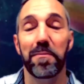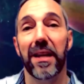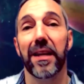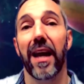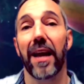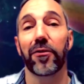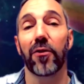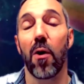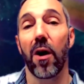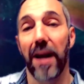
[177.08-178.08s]
media has
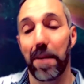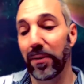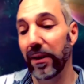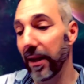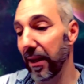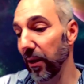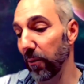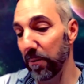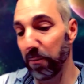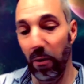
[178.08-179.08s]
caught up and they're
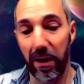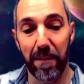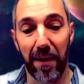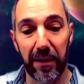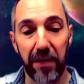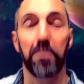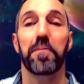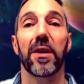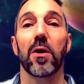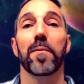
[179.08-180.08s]
reporting about these
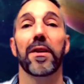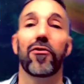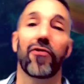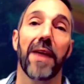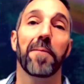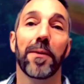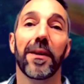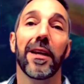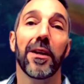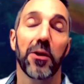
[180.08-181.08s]
pyramid shaped
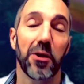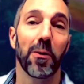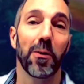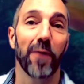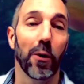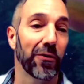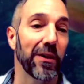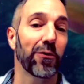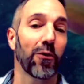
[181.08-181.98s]
UFOs, these